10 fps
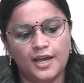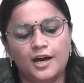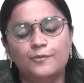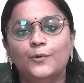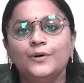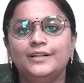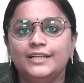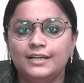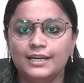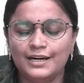A more
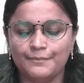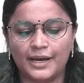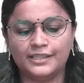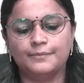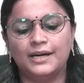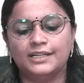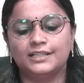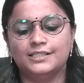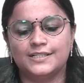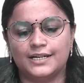detailed
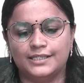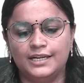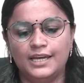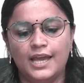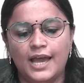mathematical study